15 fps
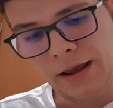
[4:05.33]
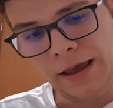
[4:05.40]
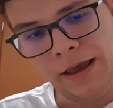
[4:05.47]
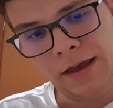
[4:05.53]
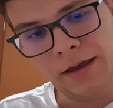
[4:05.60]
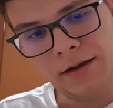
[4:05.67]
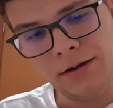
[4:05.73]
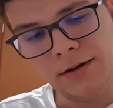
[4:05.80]

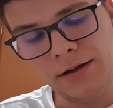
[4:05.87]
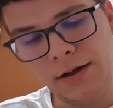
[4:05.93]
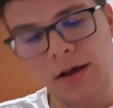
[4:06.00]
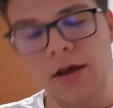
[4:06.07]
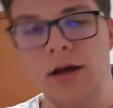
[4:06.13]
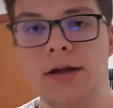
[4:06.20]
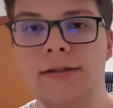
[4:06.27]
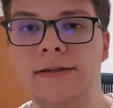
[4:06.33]
and
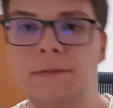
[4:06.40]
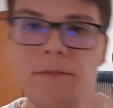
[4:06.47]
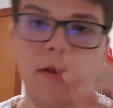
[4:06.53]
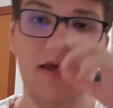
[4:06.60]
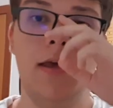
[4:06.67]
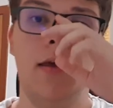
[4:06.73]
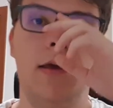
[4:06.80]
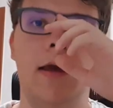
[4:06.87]
to
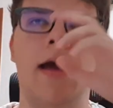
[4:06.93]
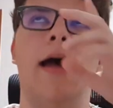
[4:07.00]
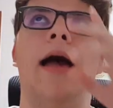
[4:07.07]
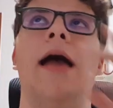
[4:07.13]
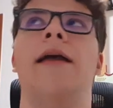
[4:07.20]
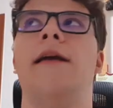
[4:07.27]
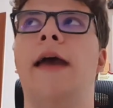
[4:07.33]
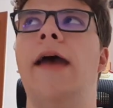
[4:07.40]
me,
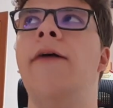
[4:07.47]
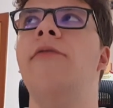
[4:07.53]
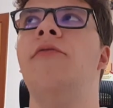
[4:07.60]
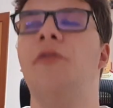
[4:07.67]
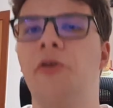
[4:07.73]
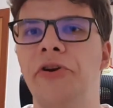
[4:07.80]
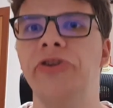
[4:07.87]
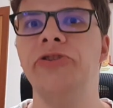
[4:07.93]
I have
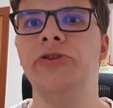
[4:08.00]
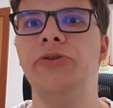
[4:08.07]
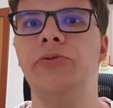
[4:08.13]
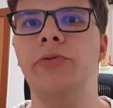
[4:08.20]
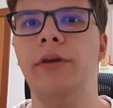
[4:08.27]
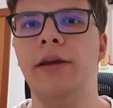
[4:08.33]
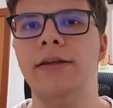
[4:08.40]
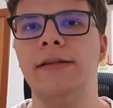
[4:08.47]
heard
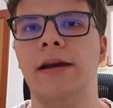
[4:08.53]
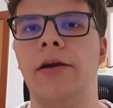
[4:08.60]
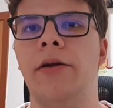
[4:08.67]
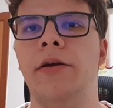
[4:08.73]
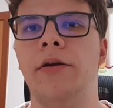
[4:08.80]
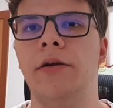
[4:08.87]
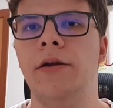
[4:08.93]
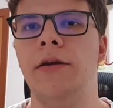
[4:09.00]
to the
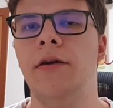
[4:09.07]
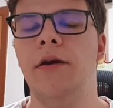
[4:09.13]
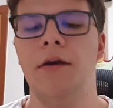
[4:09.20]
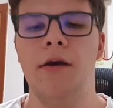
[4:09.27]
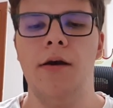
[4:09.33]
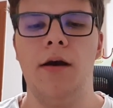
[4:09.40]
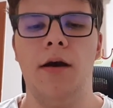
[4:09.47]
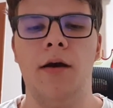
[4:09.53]
entirety
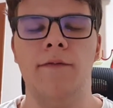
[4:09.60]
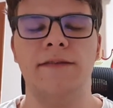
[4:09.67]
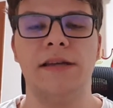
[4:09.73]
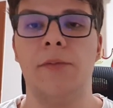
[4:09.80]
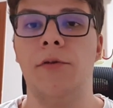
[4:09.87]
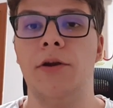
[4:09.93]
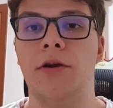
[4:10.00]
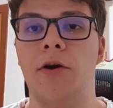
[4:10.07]
of
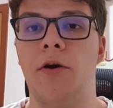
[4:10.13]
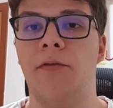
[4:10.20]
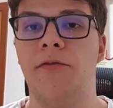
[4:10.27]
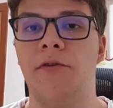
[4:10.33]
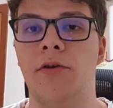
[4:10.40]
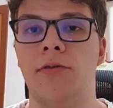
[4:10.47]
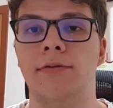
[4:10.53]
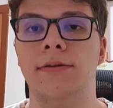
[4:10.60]
Simon and
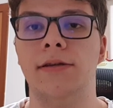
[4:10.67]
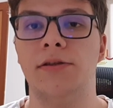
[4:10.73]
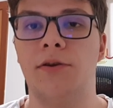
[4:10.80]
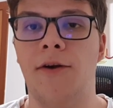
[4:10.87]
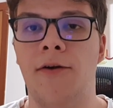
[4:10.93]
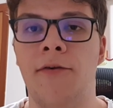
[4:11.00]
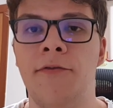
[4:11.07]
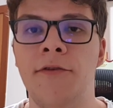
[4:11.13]
Garfunkel's
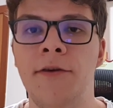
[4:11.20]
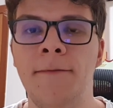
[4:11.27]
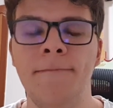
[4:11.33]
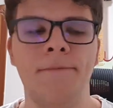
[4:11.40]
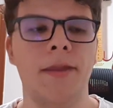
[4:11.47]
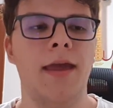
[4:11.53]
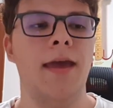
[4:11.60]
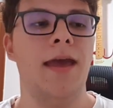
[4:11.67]
discography.
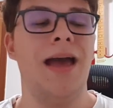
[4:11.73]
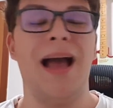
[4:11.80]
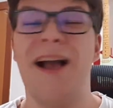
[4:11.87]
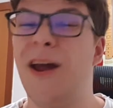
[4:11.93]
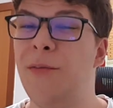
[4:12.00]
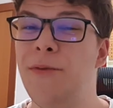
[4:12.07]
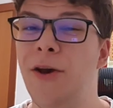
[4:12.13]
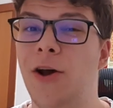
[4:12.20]
I
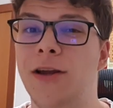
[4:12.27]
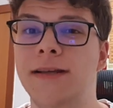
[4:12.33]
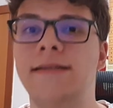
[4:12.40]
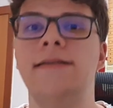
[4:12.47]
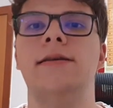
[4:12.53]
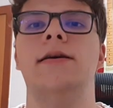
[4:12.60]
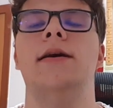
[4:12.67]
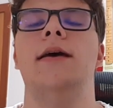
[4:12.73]
gotta be
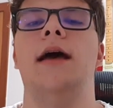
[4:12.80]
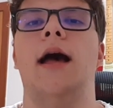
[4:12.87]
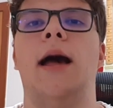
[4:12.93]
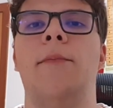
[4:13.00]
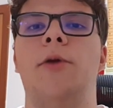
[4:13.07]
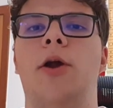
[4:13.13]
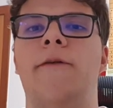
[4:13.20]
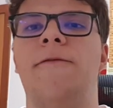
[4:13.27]
honest,
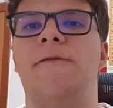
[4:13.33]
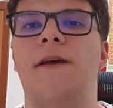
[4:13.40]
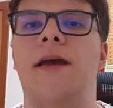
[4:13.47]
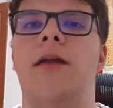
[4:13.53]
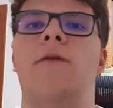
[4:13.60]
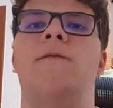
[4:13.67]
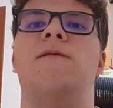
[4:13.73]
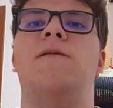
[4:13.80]
I'm not a
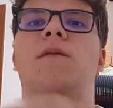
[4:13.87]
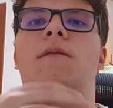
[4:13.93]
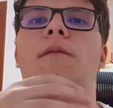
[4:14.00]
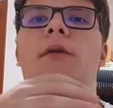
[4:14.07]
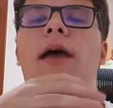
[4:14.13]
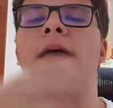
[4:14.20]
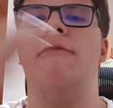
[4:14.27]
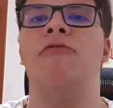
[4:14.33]
fan of
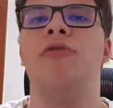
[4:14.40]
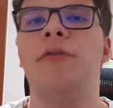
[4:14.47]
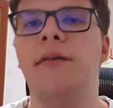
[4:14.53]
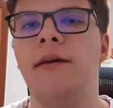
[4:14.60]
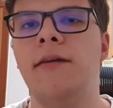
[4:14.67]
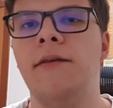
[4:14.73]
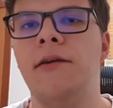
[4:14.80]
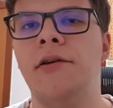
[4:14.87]

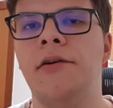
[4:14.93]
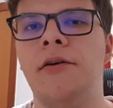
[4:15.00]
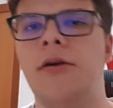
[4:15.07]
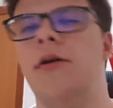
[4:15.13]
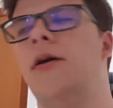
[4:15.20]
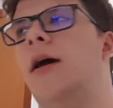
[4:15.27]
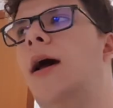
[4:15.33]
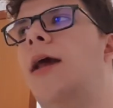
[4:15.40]
everything there.
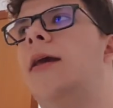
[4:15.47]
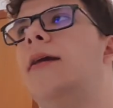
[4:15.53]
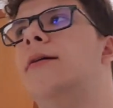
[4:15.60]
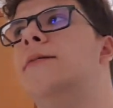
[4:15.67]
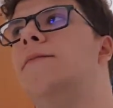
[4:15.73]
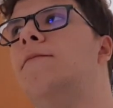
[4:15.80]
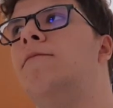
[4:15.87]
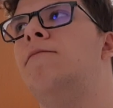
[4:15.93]

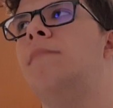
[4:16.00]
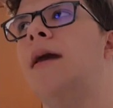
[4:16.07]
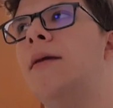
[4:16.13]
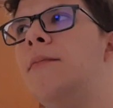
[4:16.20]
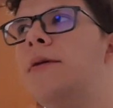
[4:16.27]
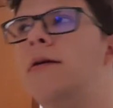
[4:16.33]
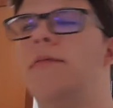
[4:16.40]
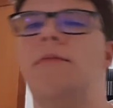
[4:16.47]
I
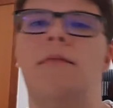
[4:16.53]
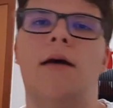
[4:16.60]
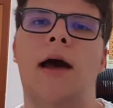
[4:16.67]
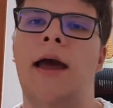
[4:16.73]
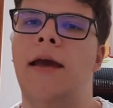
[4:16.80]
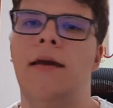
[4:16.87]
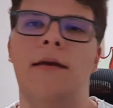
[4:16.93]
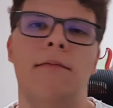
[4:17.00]

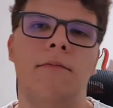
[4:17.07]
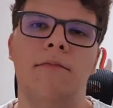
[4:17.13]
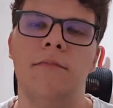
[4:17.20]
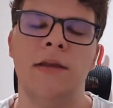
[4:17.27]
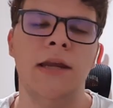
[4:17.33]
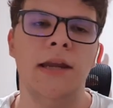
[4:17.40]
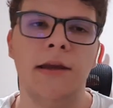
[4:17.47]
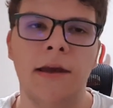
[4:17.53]

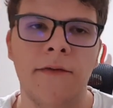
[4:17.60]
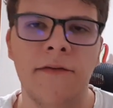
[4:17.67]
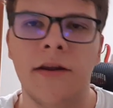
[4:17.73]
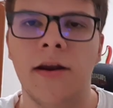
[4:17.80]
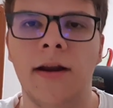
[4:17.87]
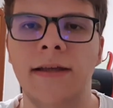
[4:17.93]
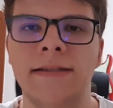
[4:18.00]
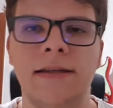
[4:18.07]
need to give
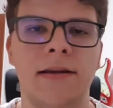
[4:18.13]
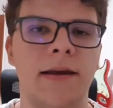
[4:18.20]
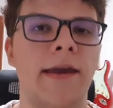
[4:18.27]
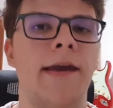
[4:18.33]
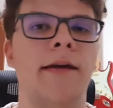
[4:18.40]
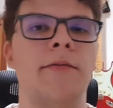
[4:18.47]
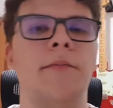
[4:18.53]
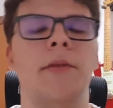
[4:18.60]
it a listen
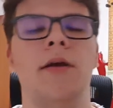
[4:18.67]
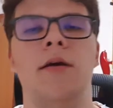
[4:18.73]
again,